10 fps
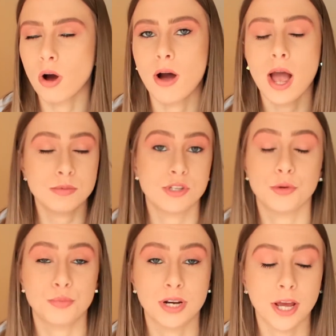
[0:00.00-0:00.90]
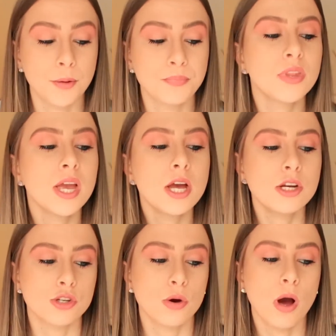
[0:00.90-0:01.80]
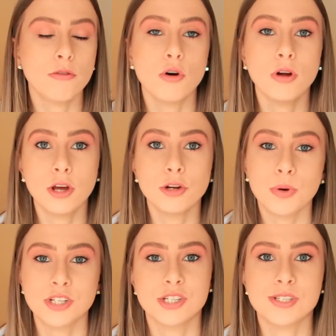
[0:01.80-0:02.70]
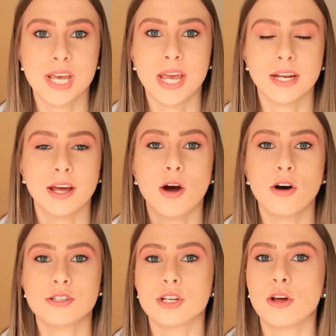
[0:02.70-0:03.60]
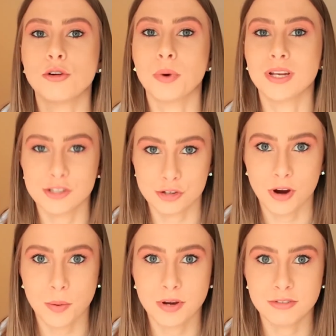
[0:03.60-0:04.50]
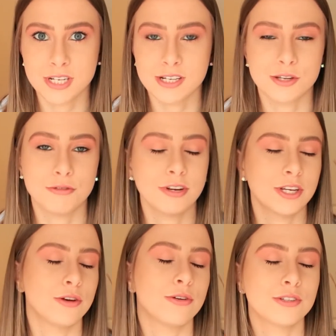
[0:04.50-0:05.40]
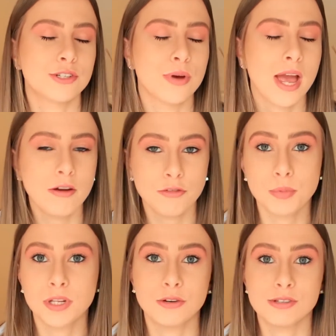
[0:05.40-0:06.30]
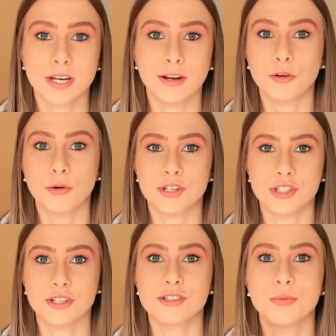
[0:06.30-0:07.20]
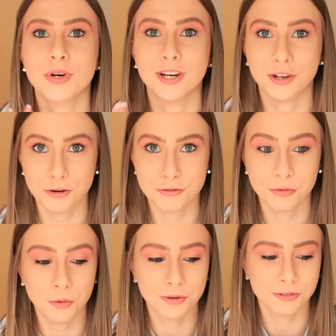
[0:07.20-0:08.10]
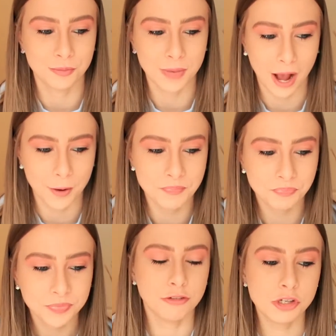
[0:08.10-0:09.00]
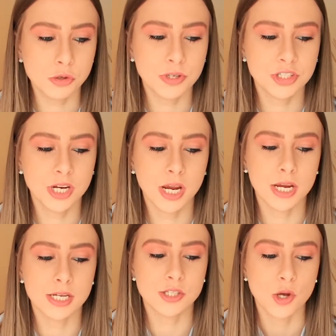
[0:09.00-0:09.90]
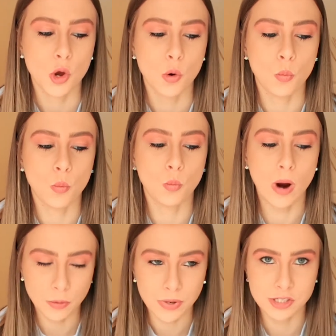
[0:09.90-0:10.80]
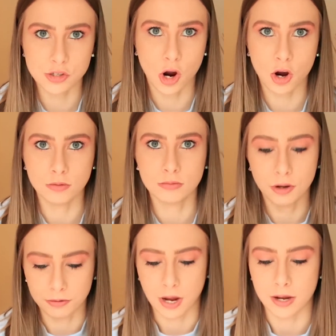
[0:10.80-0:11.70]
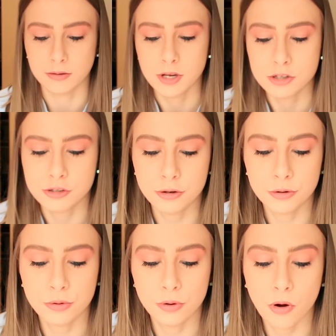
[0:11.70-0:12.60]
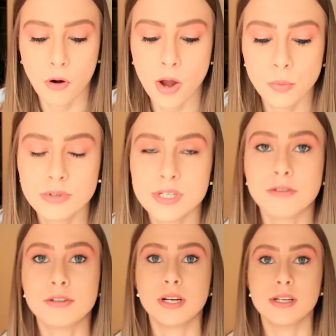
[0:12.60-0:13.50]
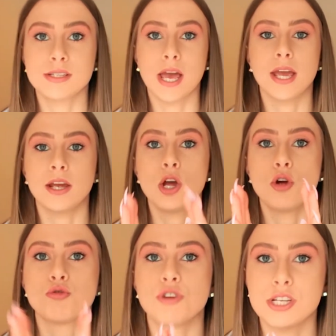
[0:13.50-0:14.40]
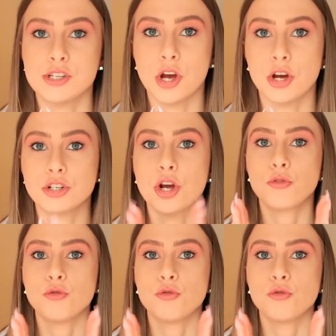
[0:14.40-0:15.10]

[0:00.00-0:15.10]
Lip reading: are absolutely brilliant. So I've got a load of questions here, and I asked a load on my Instagram the other day, so thank you to everybody who sent in your questions. We're going to go through all of them now. The first question is, where do I start? Okay, so I would definitely say research